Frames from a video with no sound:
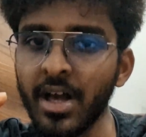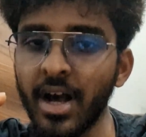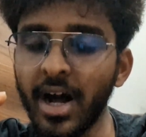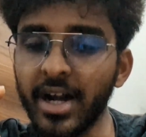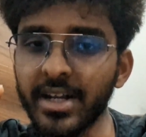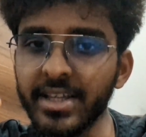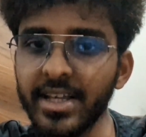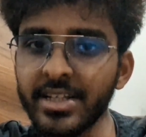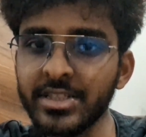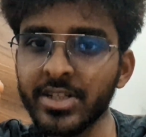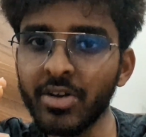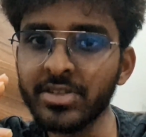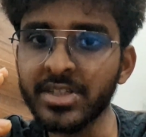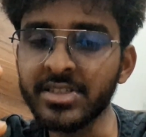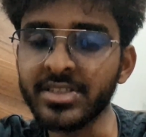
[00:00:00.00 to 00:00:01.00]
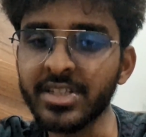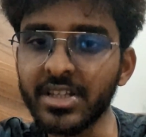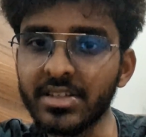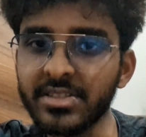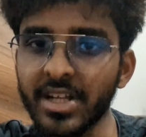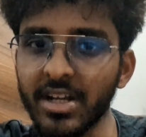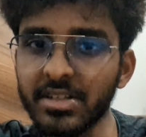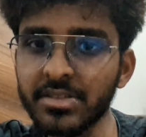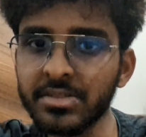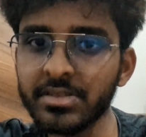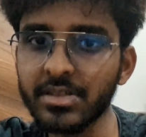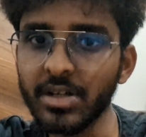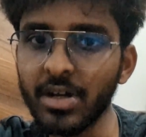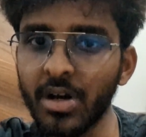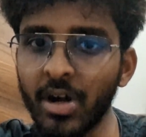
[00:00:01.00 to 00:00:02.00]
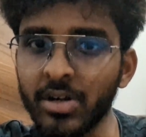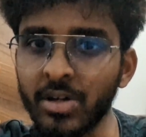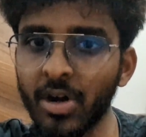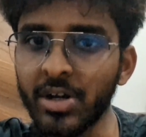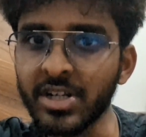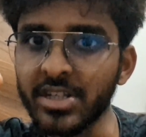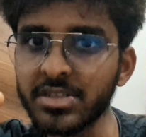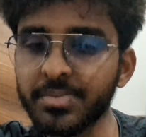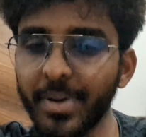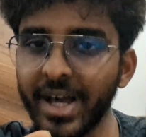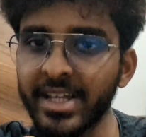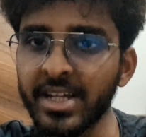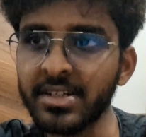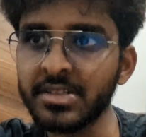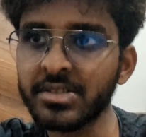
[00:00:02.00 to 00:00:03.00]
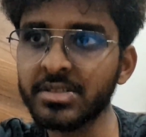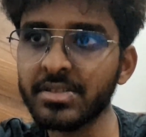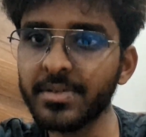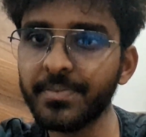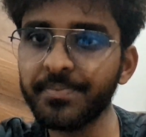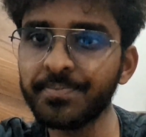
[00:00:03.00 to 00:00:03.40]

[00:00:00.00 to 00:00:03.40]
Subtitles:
and each of the chunks are called as packets.